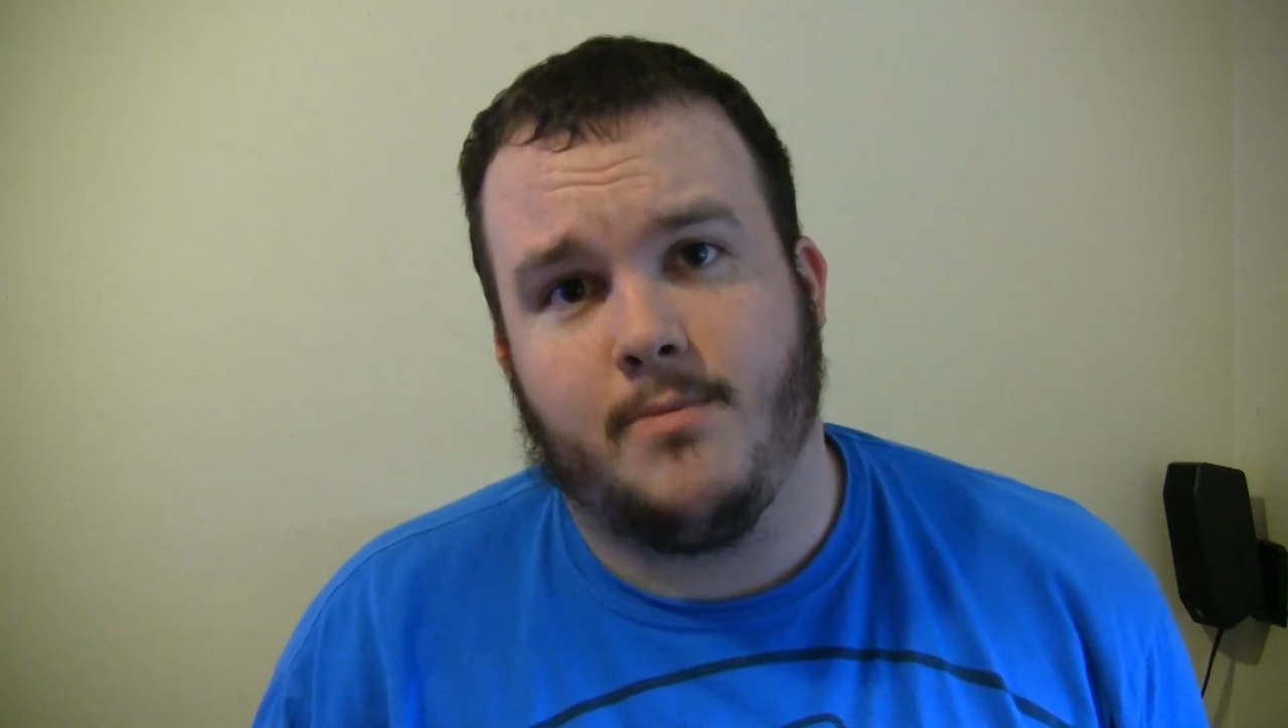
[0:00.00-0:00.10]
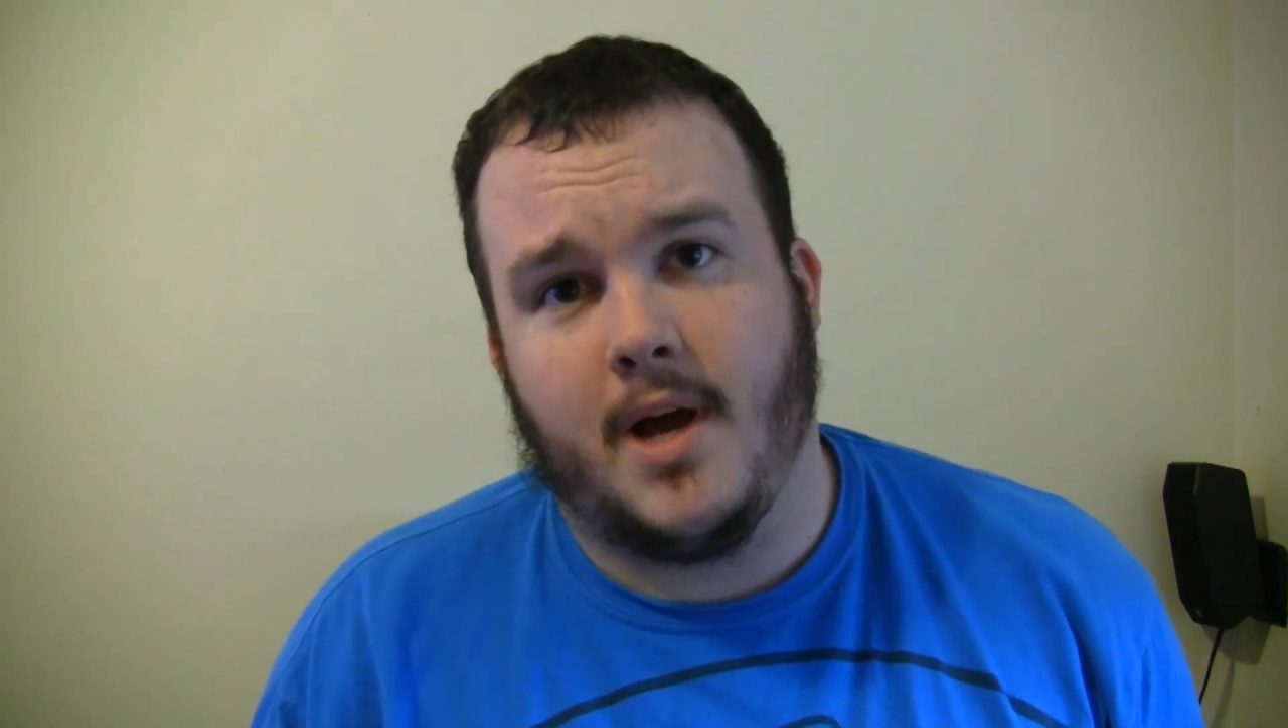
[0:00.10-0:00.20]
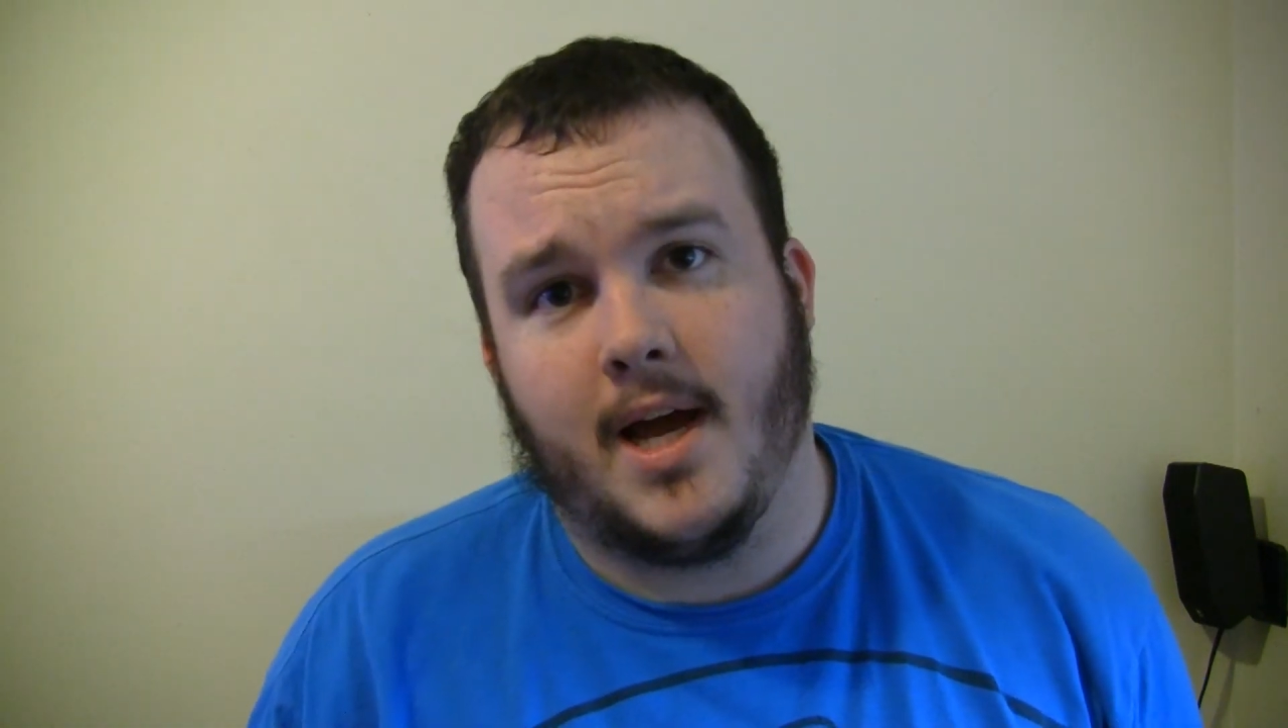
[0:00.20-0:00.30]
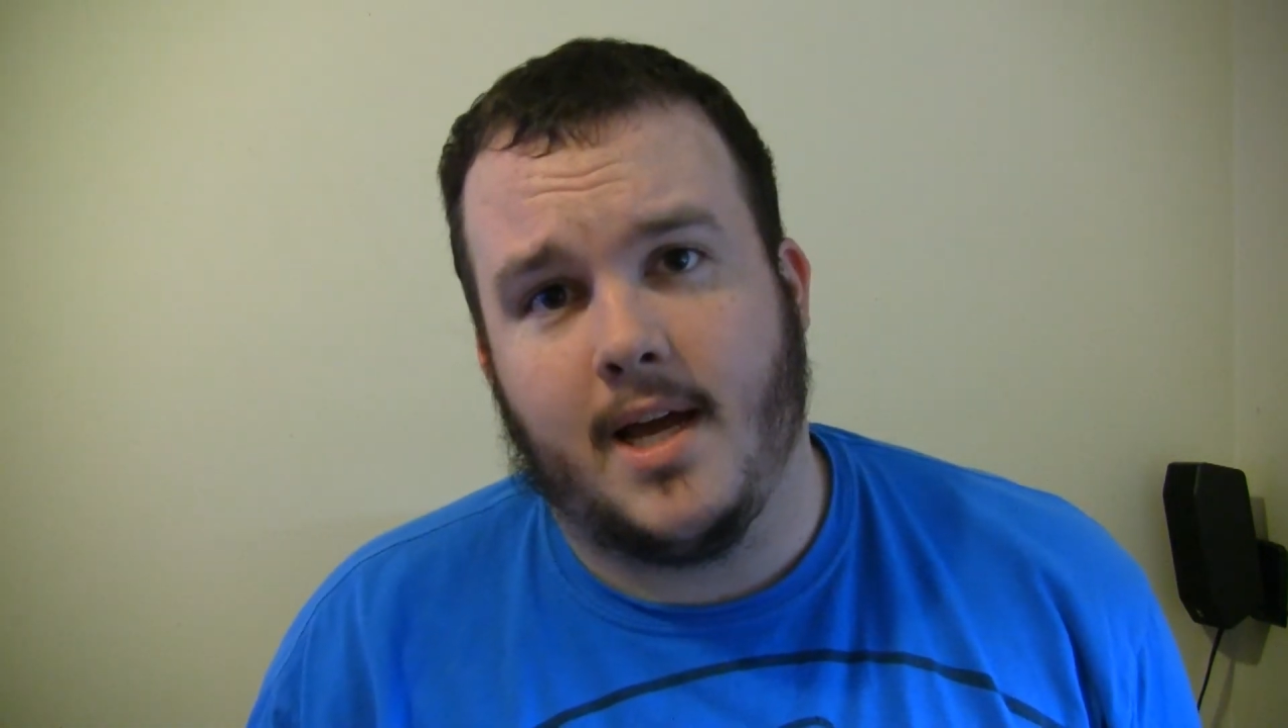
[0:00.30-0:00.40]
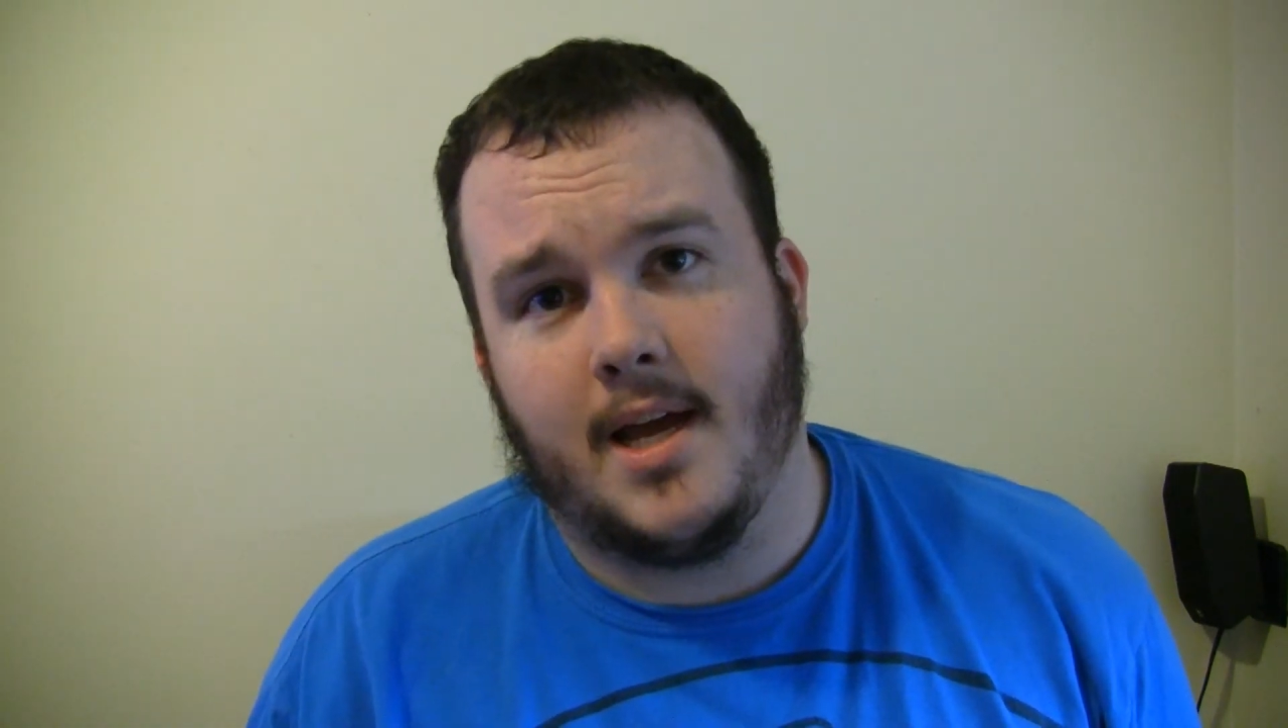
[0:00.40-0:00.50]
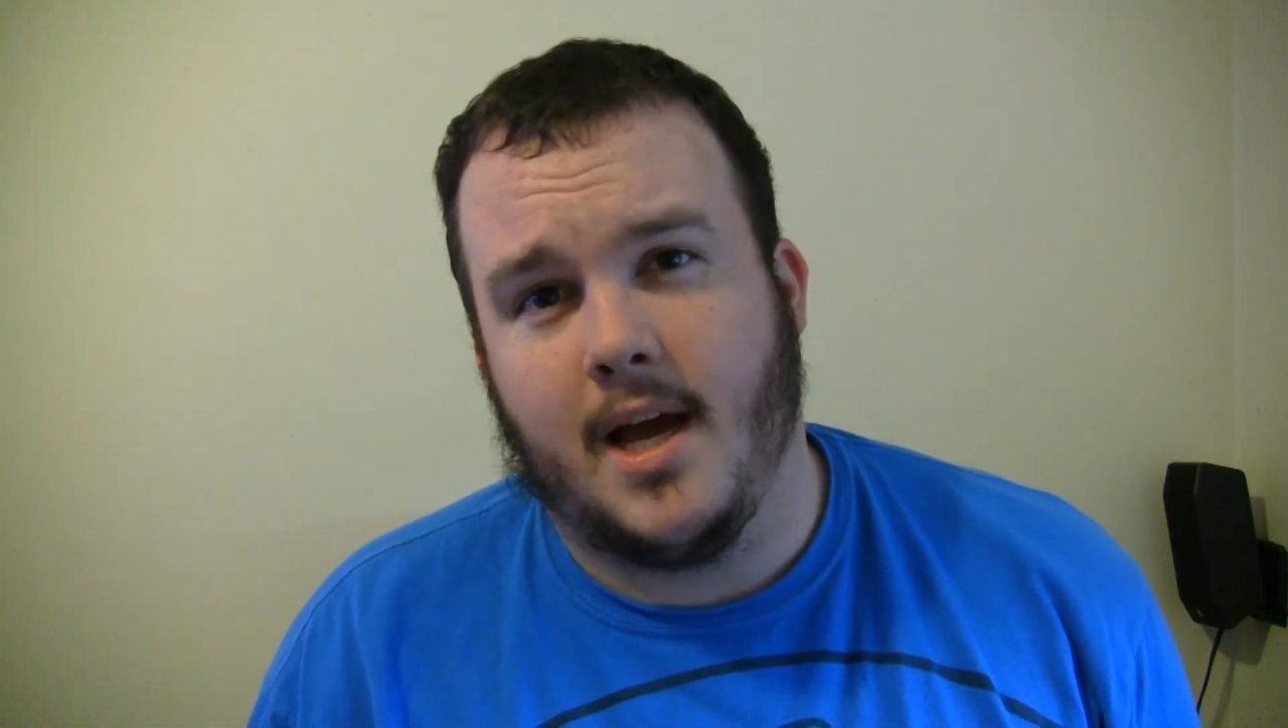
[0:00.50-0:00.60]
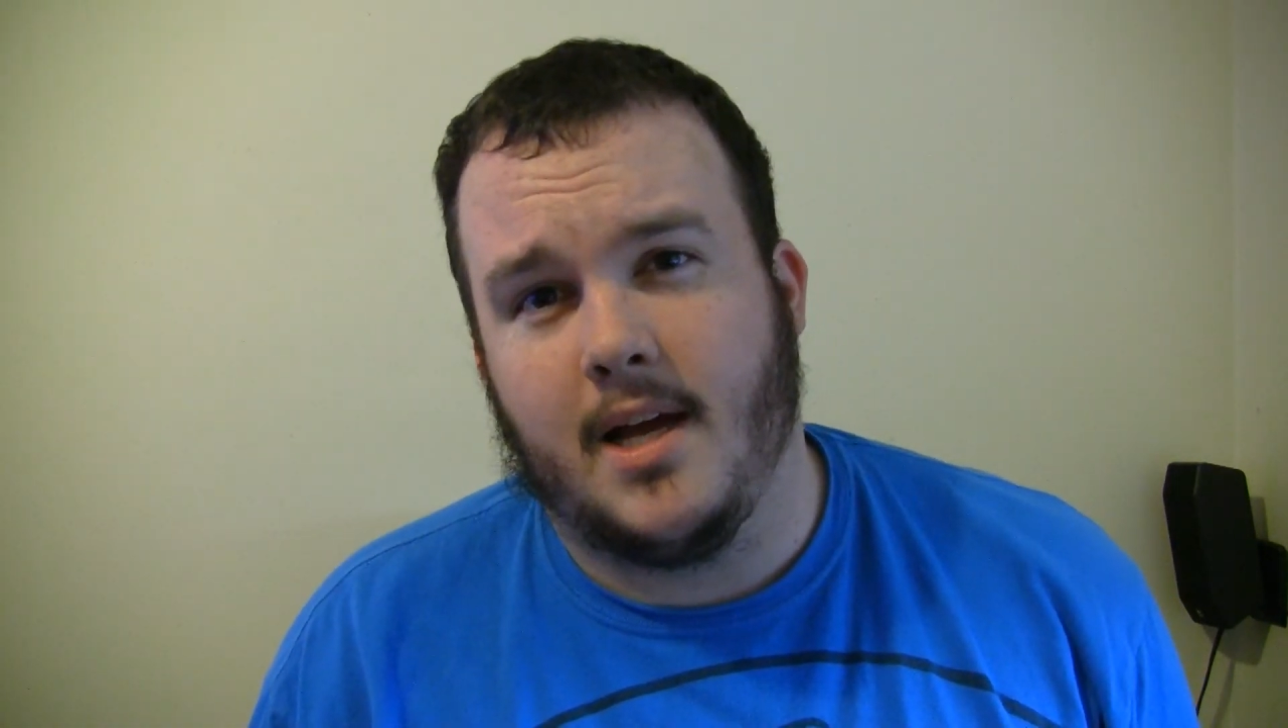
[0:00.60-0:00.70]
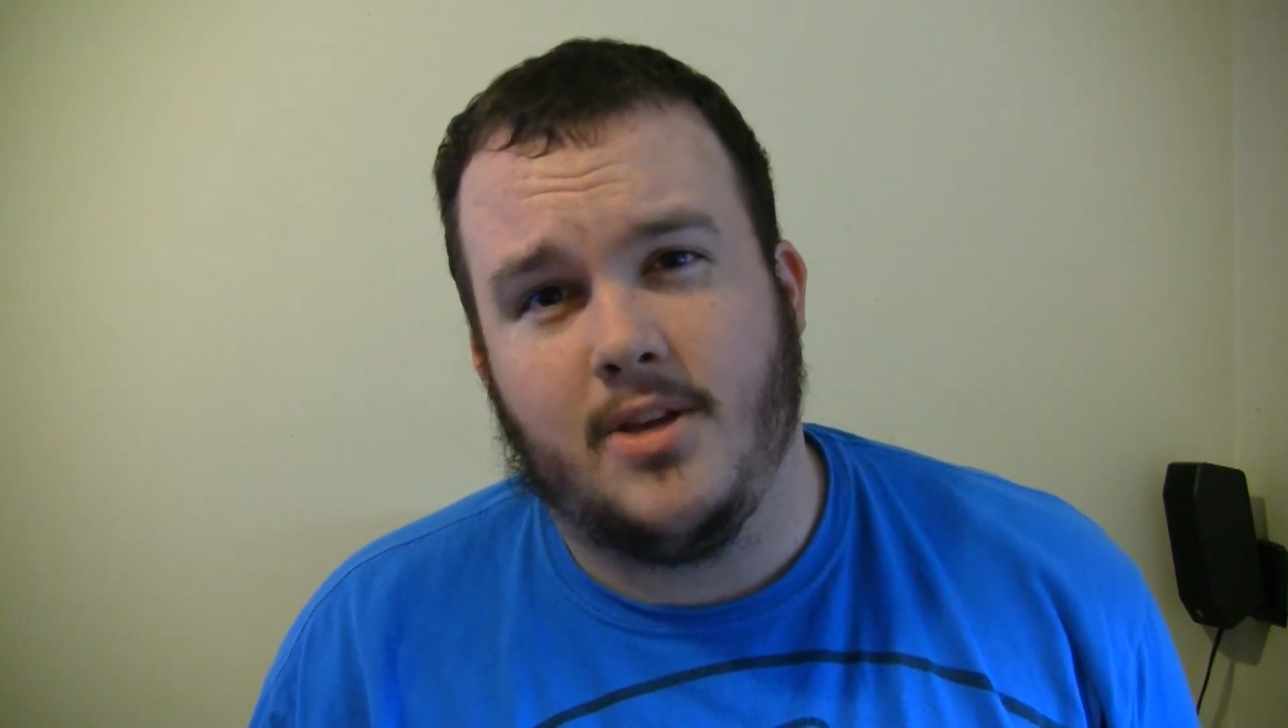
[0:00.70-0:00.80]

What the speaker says: my